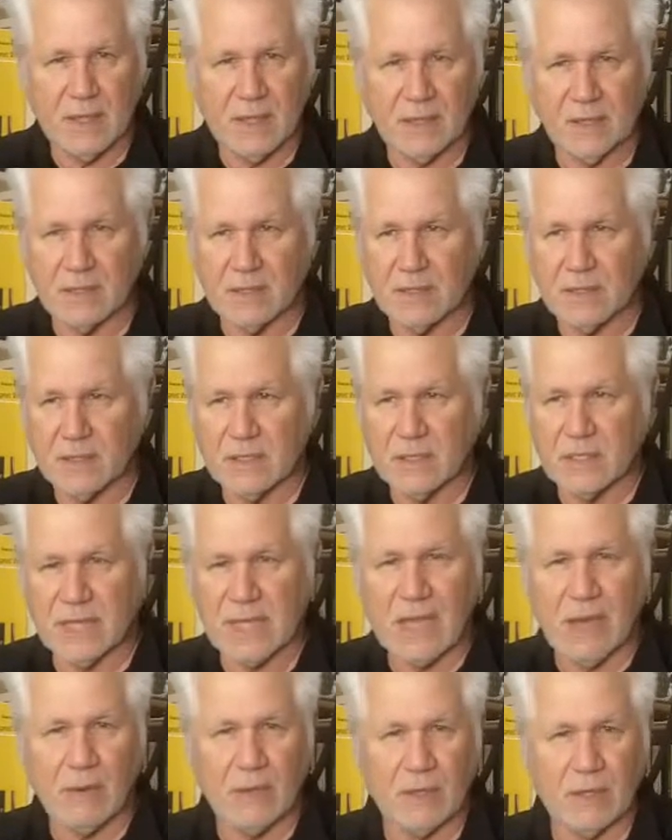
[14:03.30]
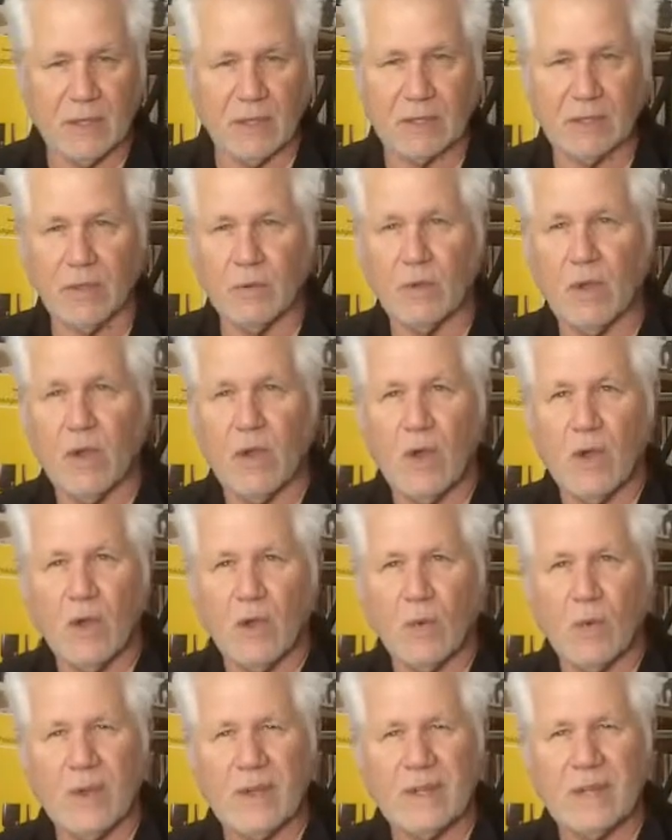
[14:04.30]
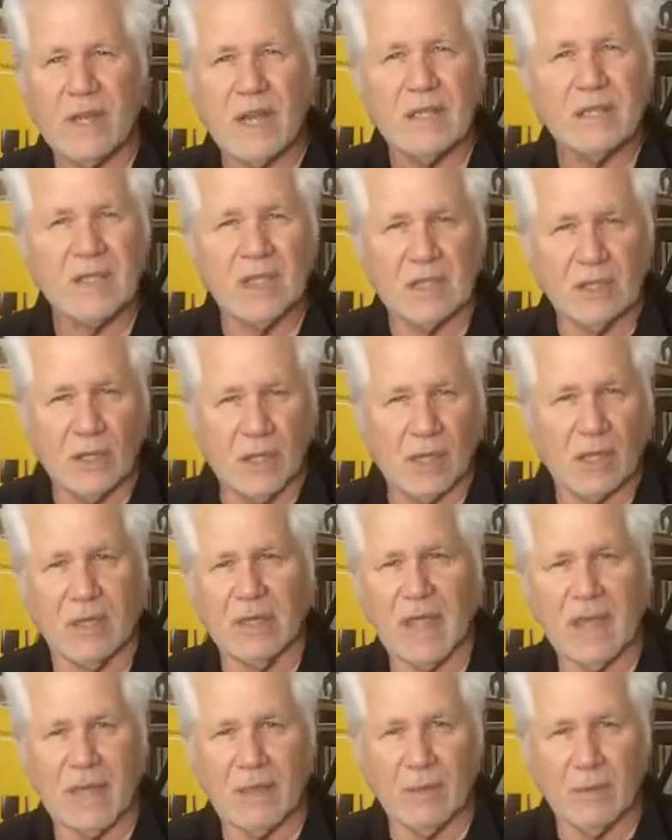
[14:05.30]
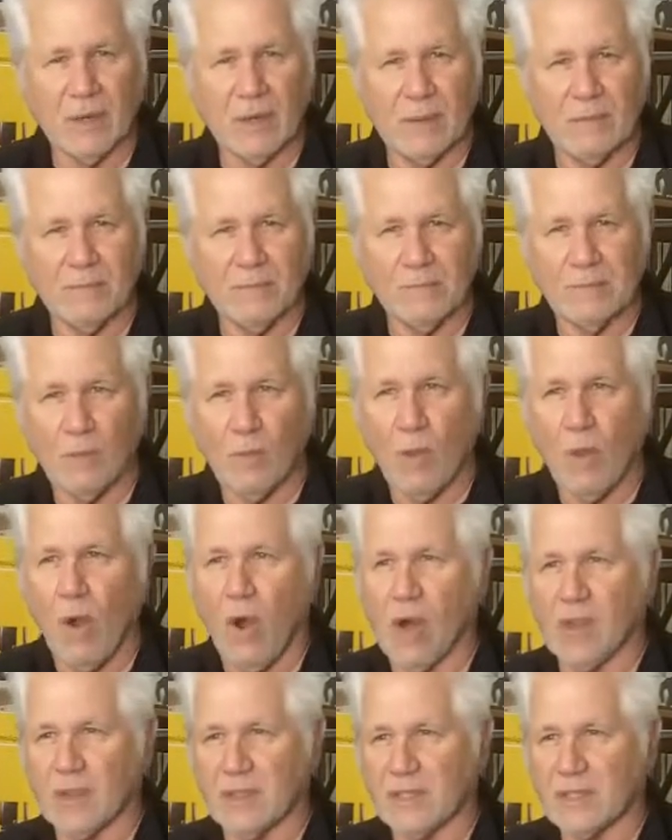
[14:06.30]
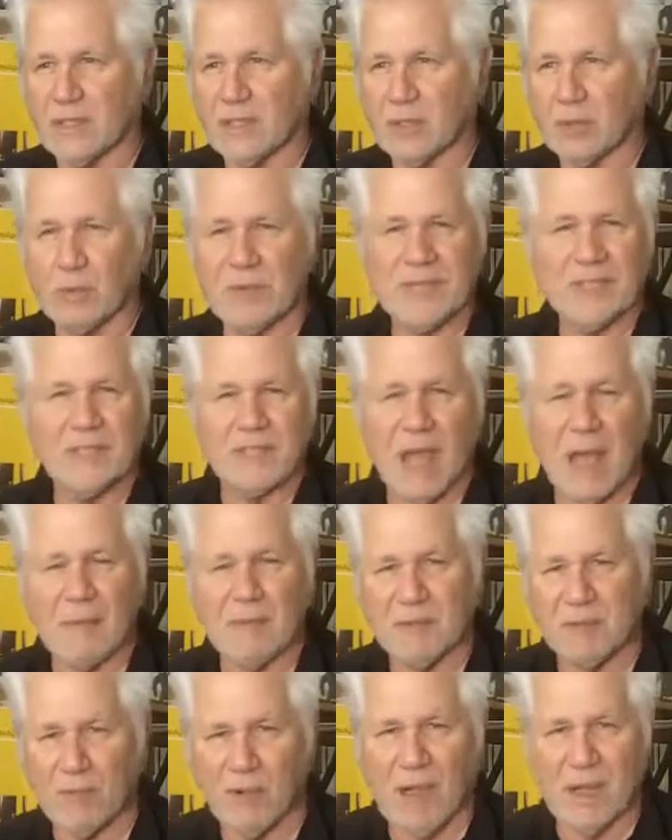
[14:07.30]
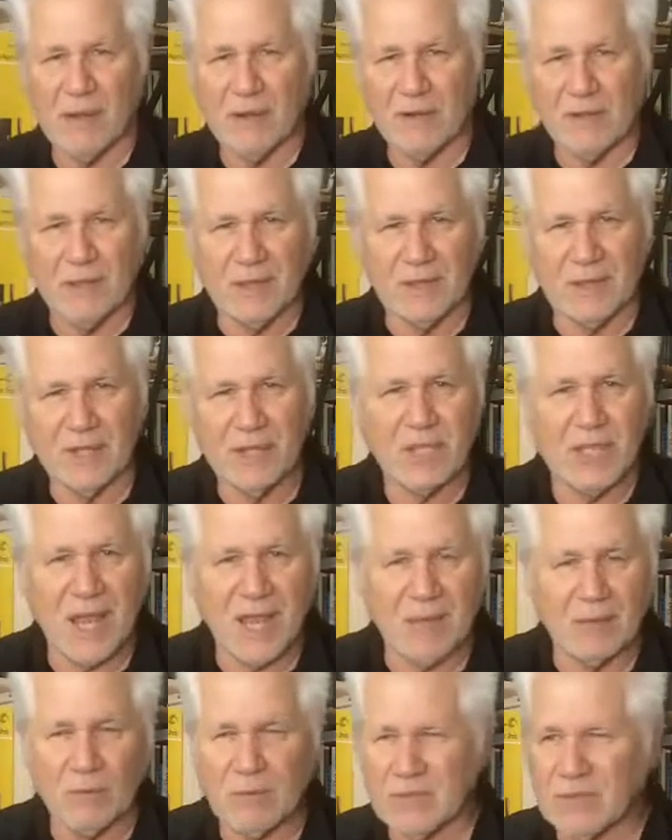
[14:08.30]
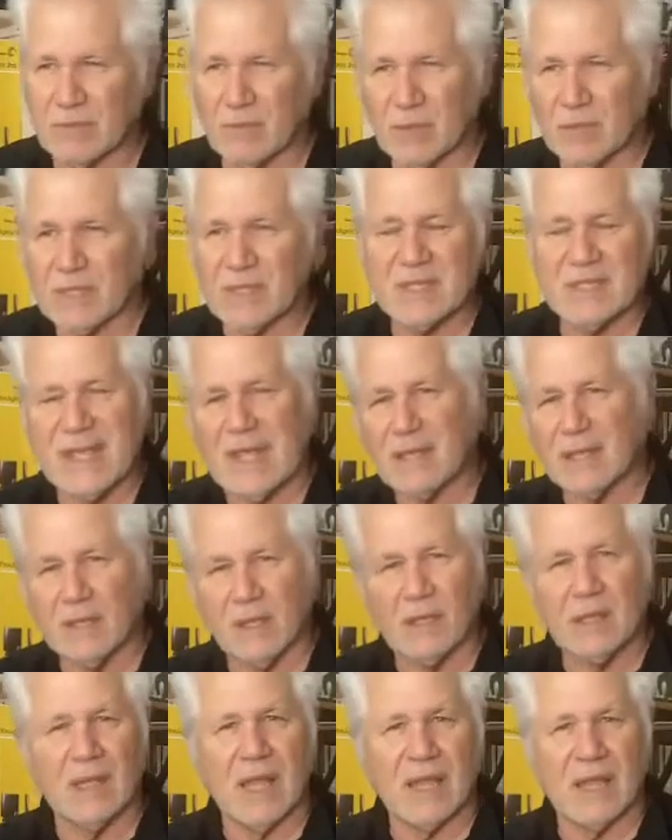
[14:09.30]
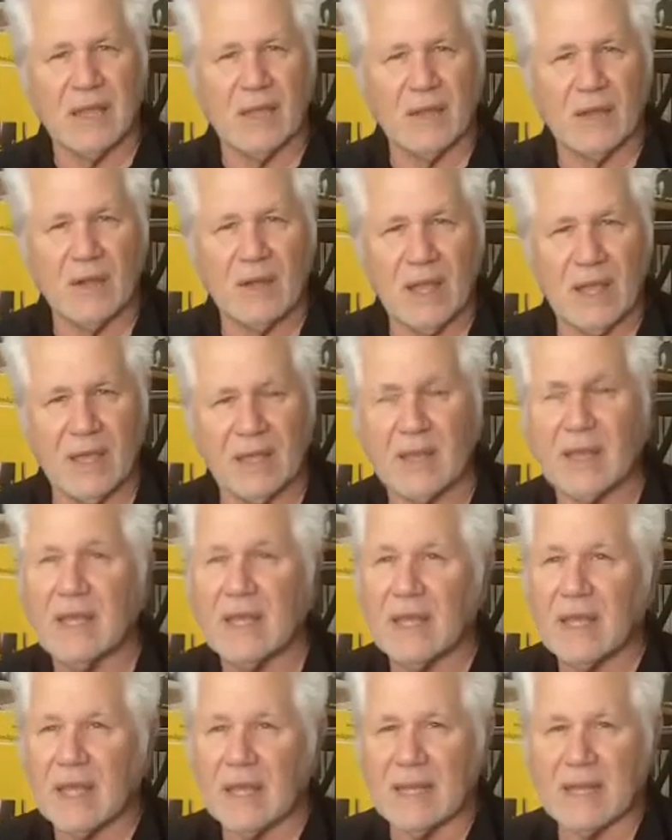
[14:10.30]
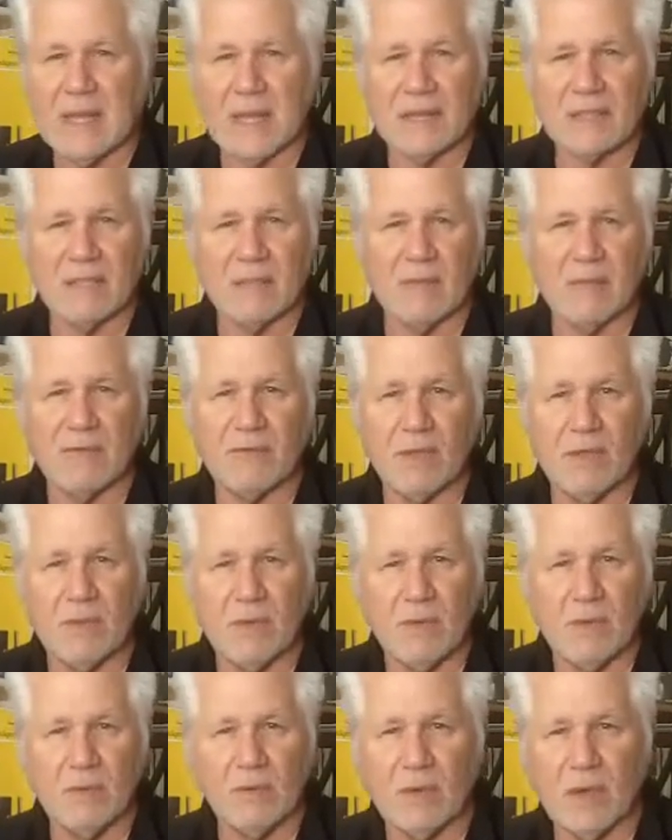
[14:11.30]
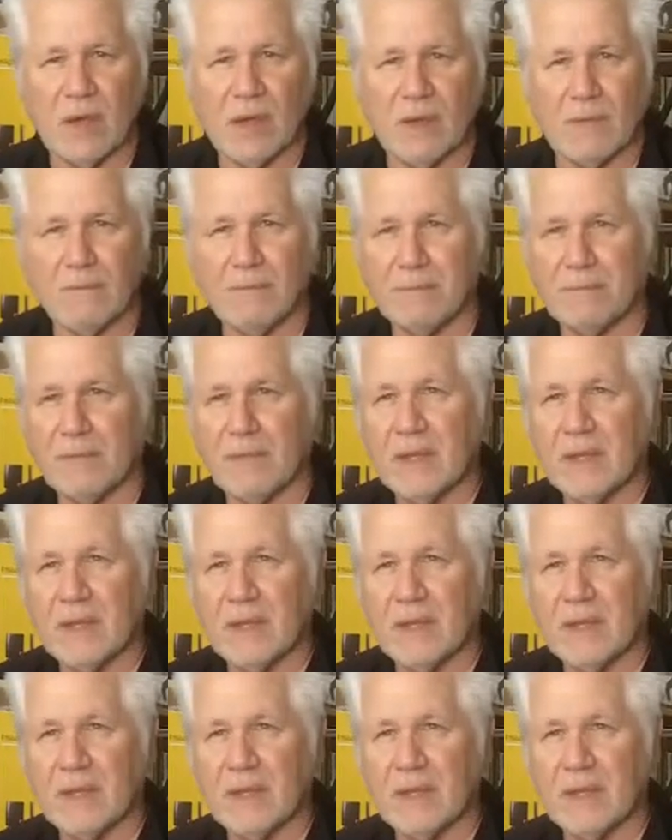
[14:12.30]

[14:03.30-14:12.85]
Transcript: and see how it looked. And what does it look like when a wall is 3 stops brighter than the shade? What does that look like in your head? And yes, some of you who